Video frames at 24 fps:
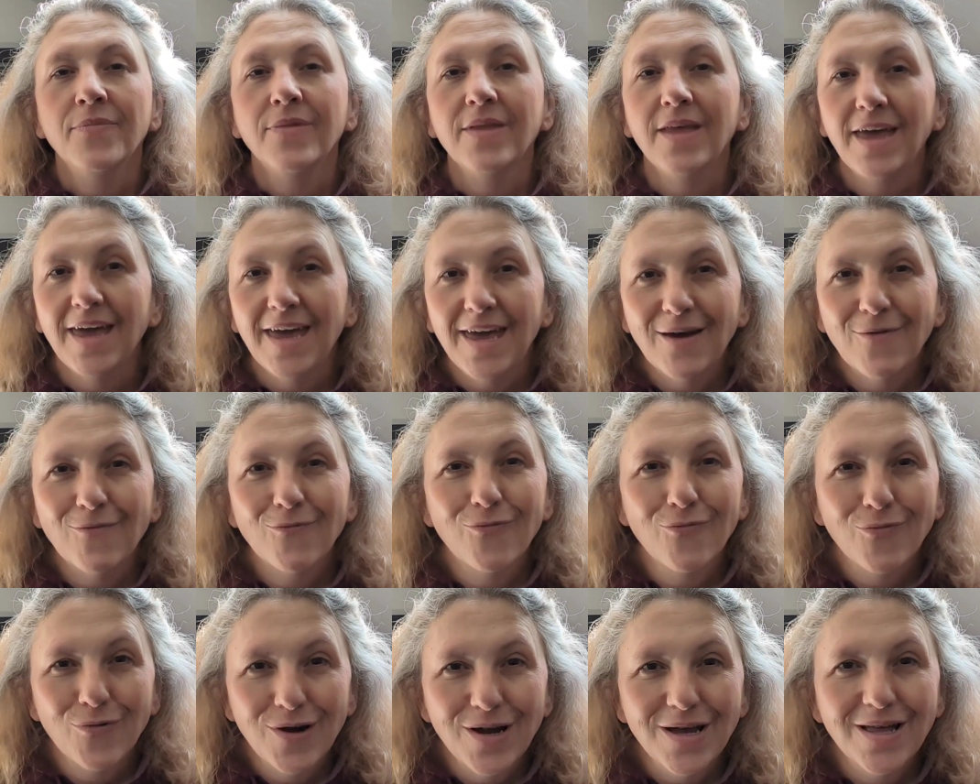It
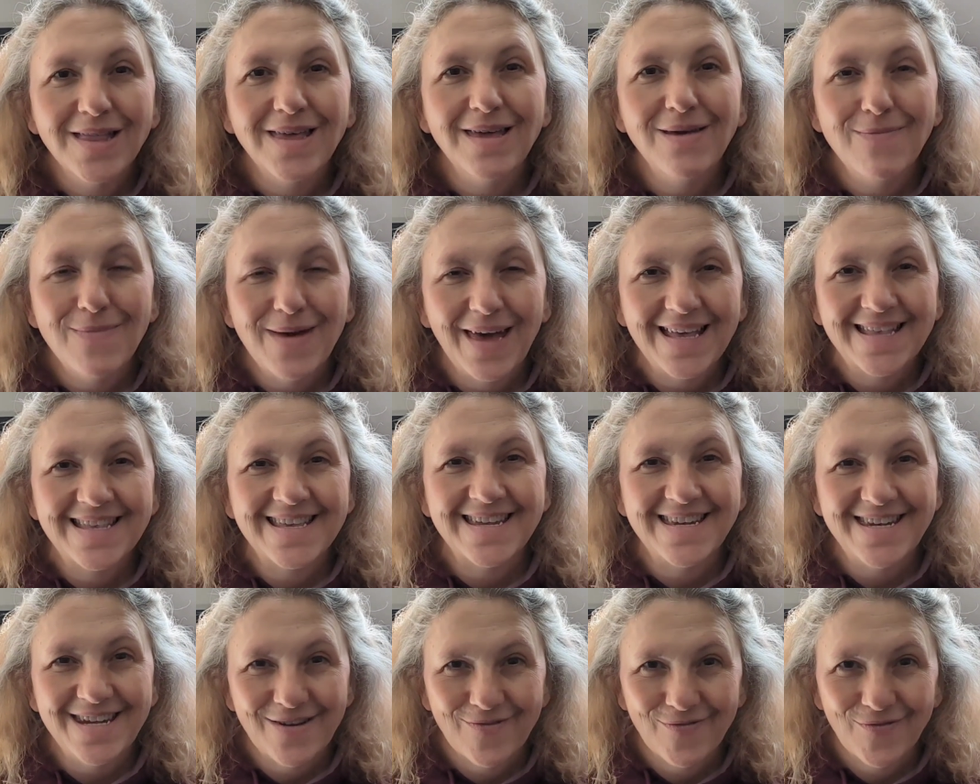really makes a
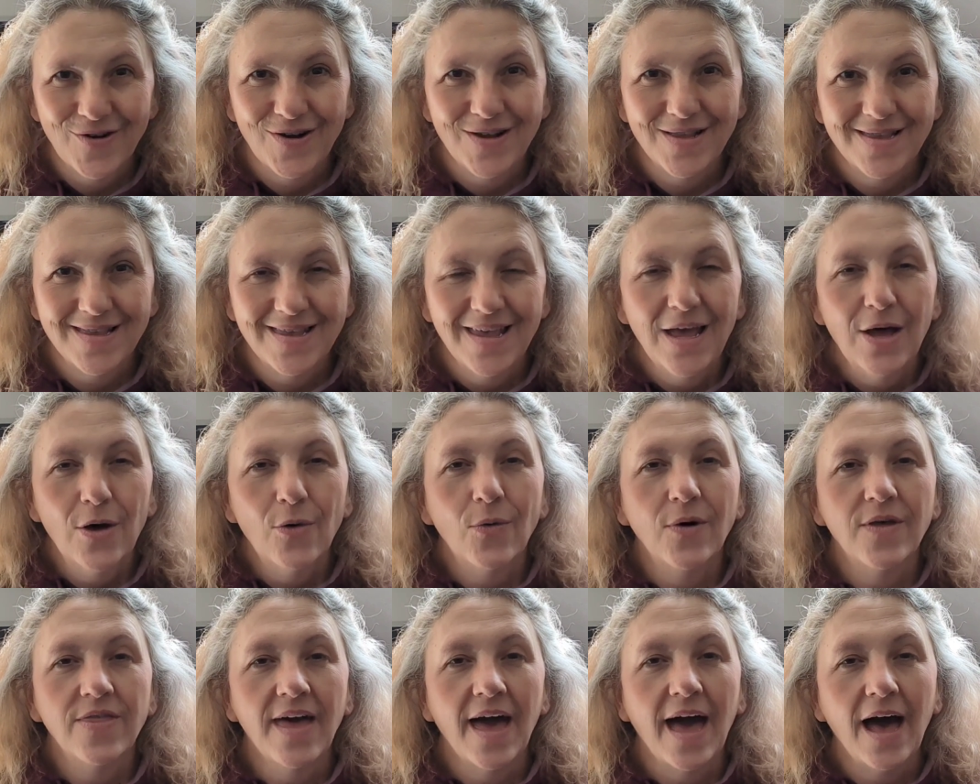difference
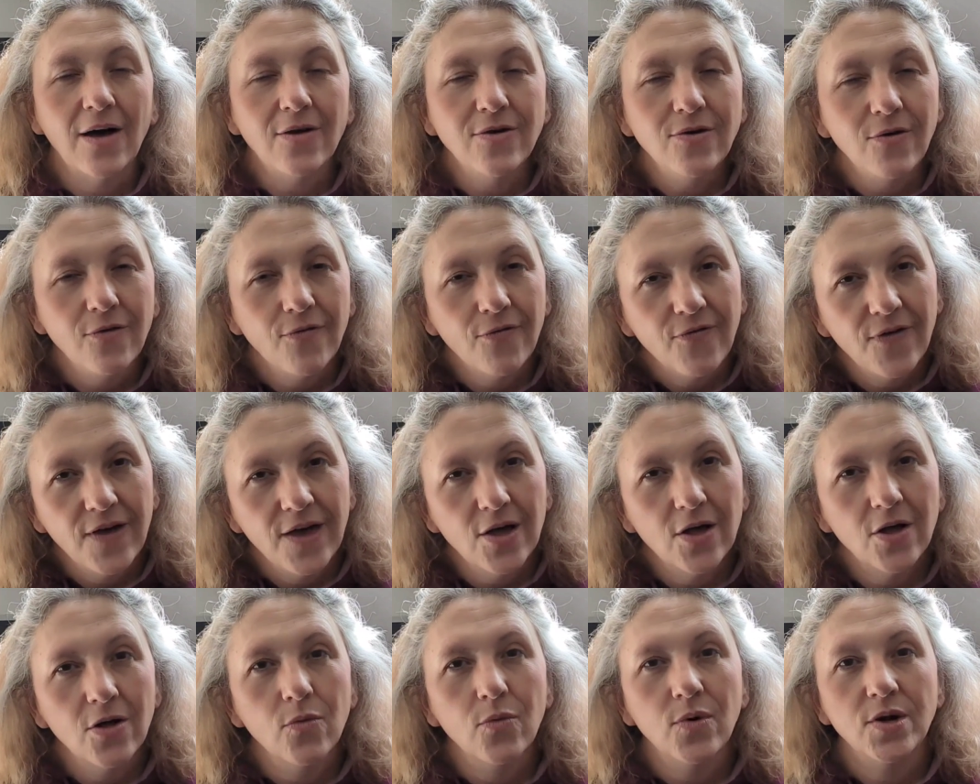with how you
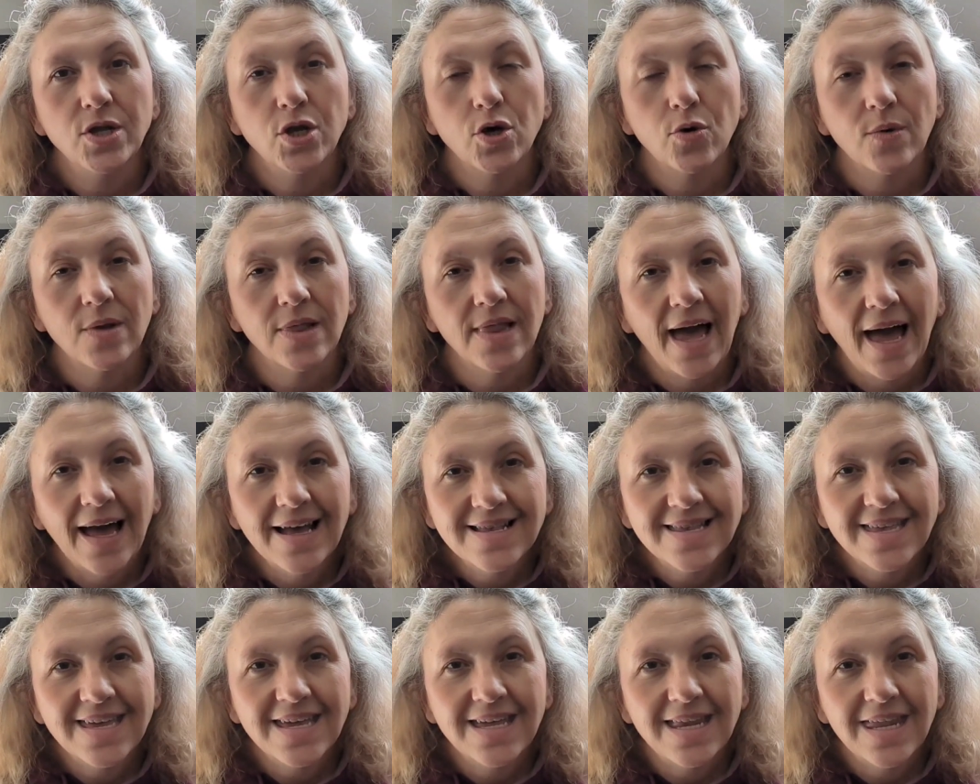feel when you're
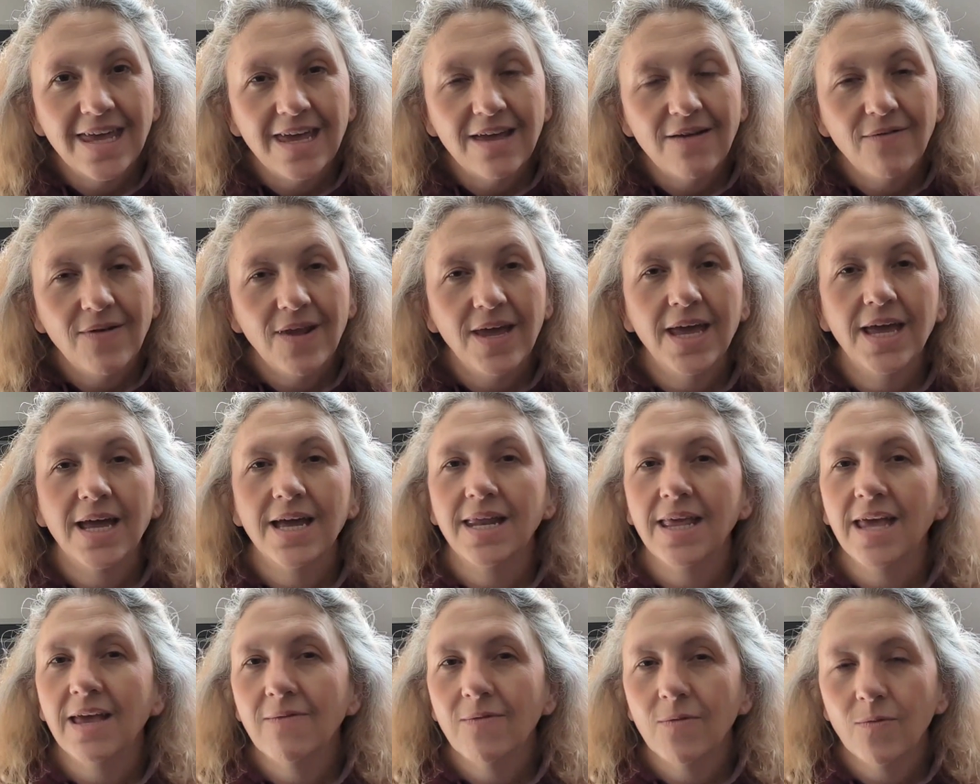relaxing an evening and
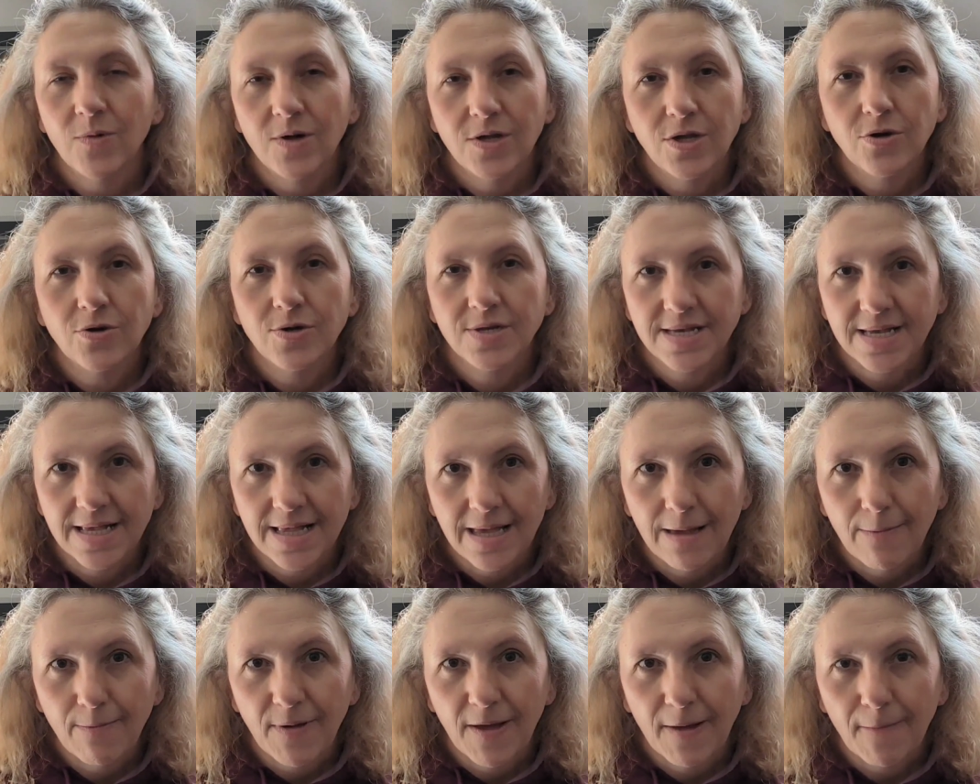even when you're
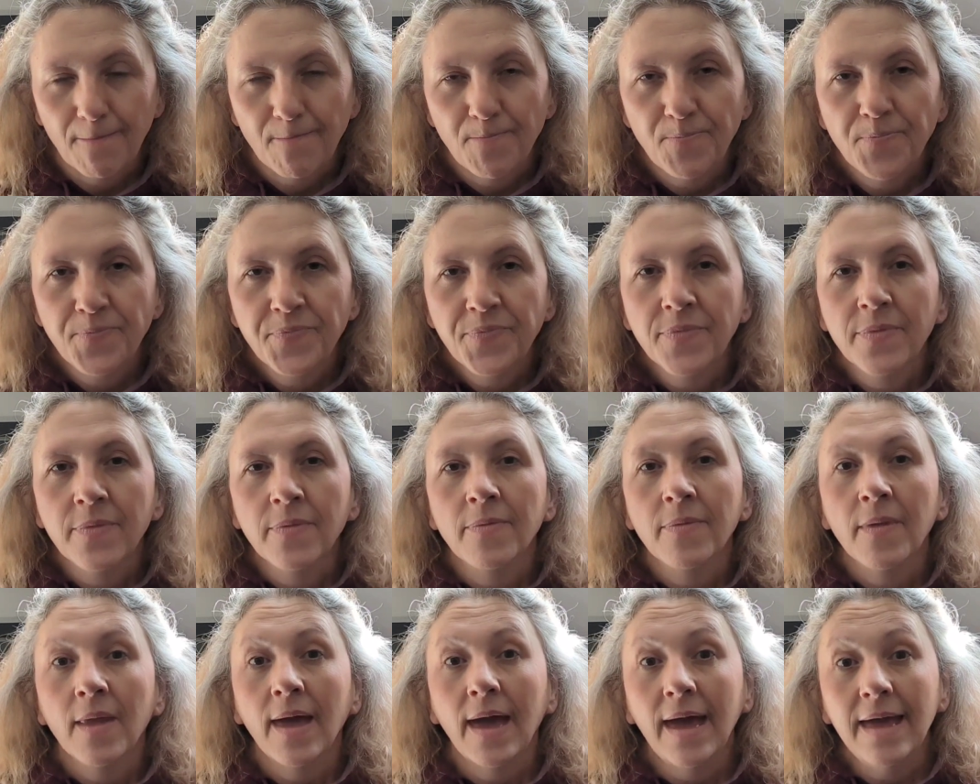sleeping.
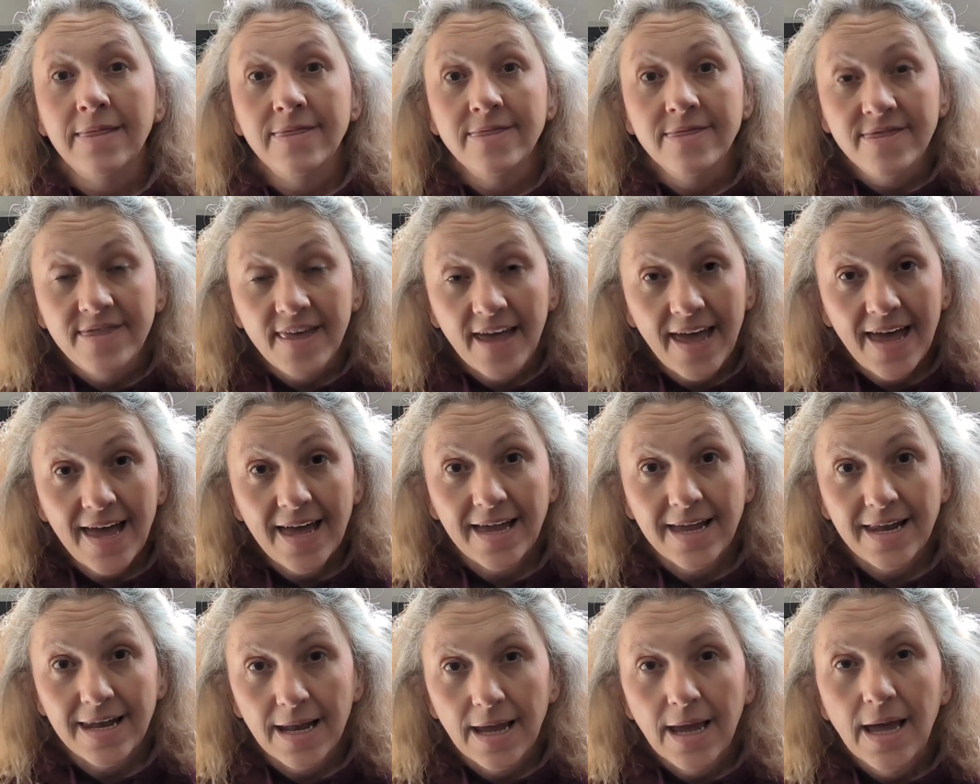And
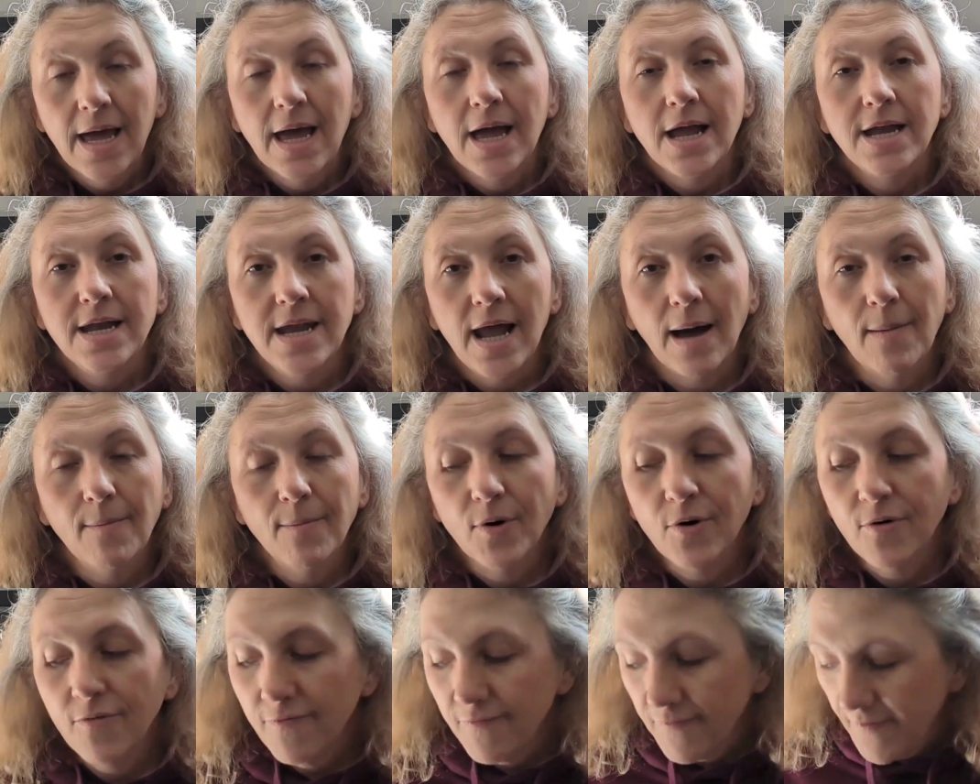then
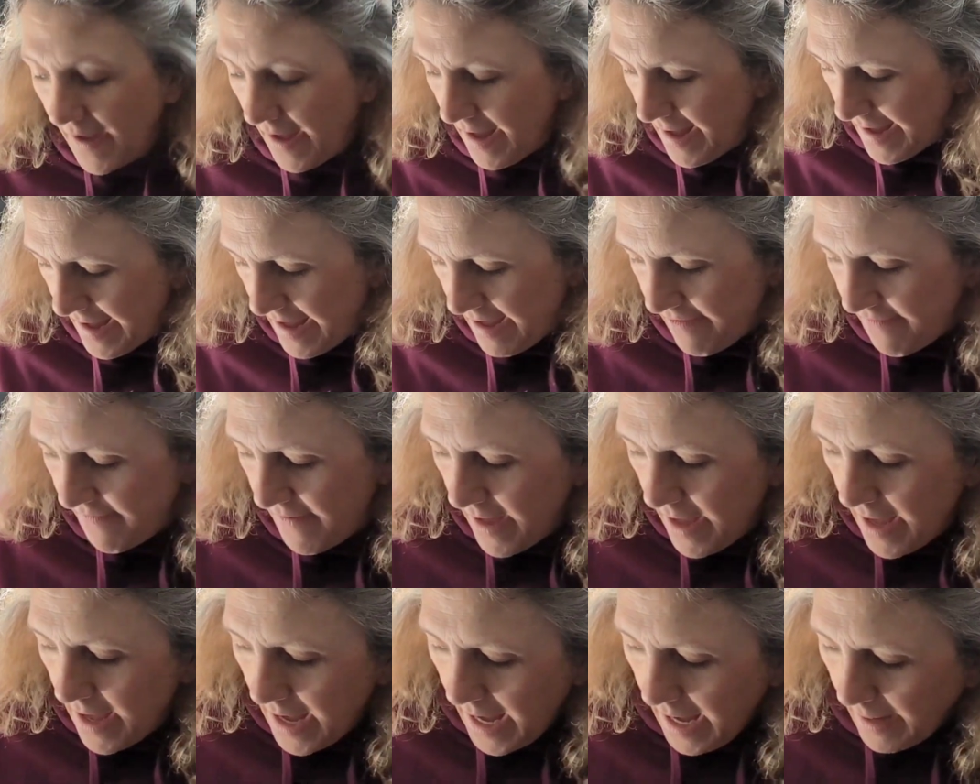number 5,
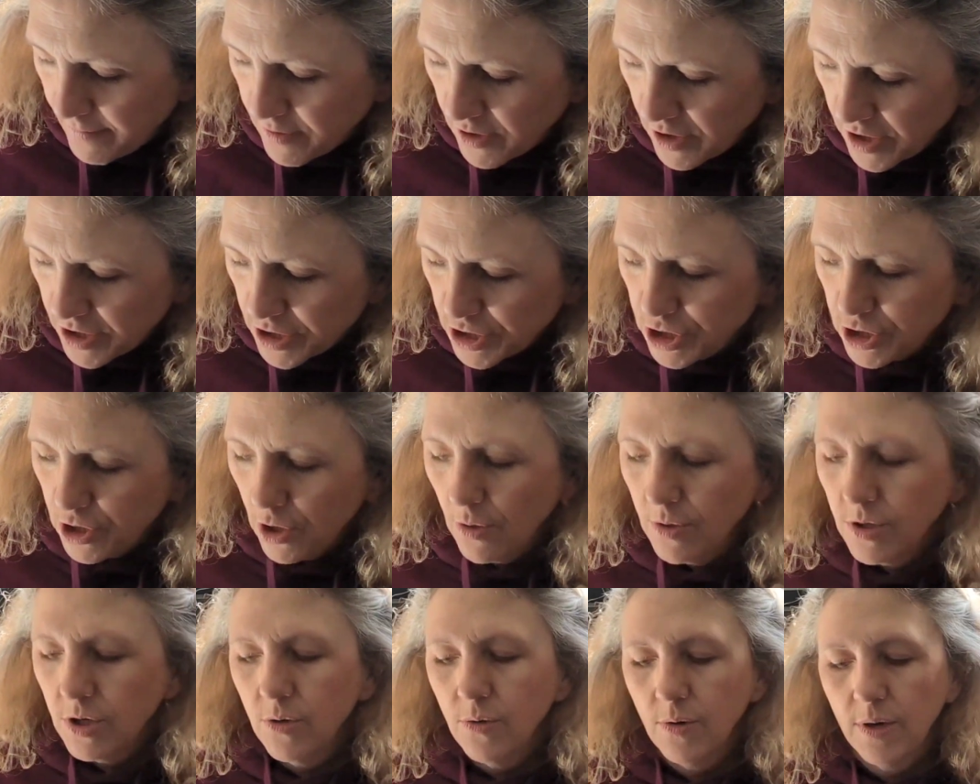I'm going to show
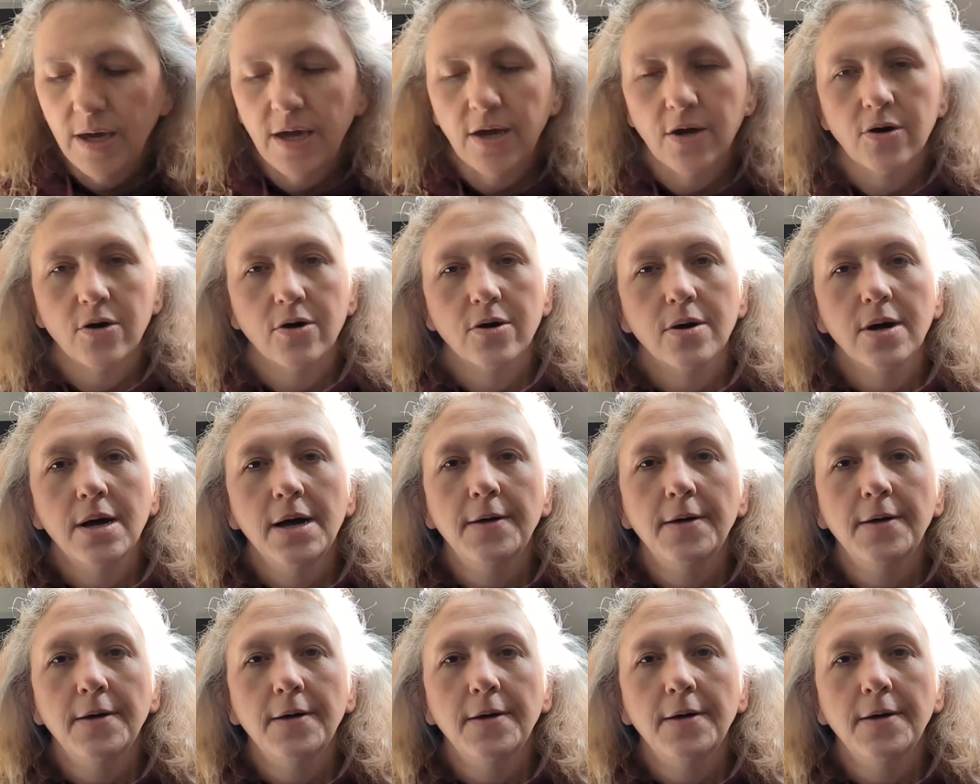you here